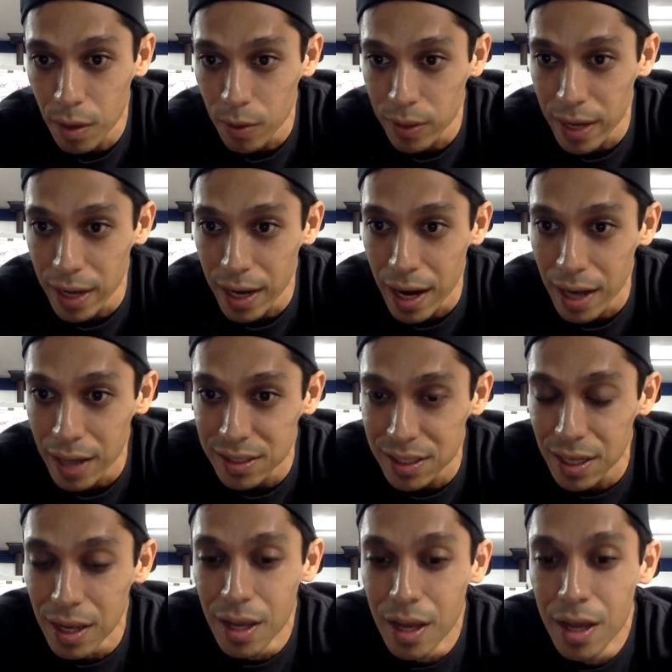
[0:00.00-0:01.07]
Okay,
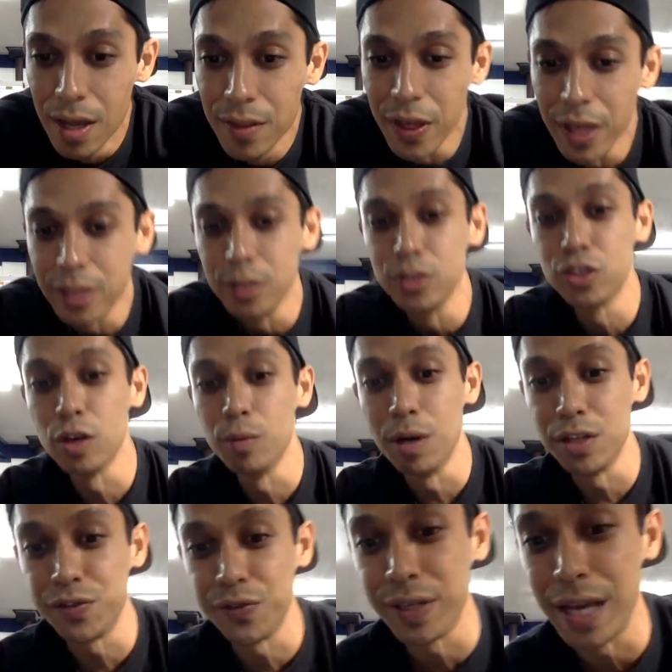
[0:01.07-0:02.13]
guys? Thank you so
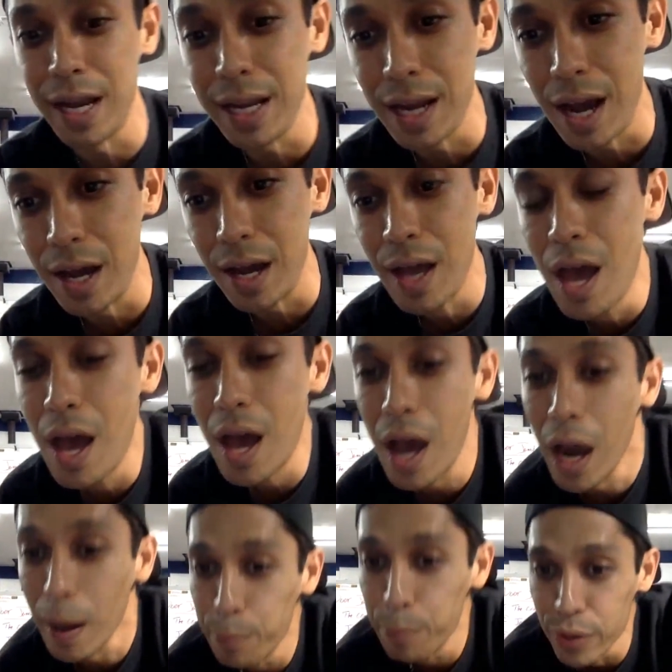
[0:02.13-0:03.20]
much for getting on.
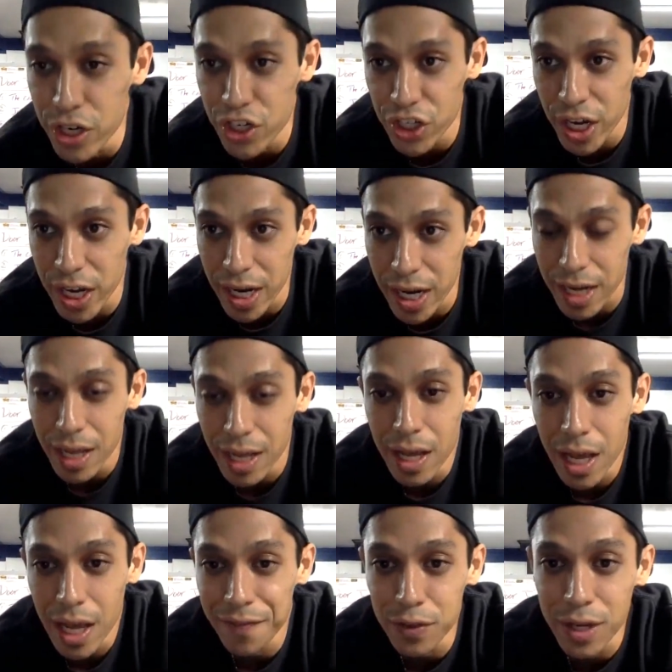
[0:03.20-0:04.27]
I appreciate it.
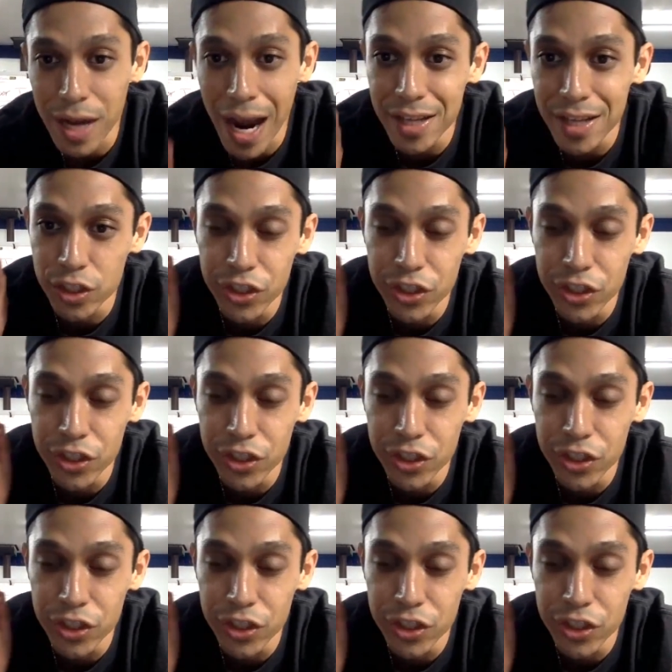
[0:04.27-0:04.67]
If you guys are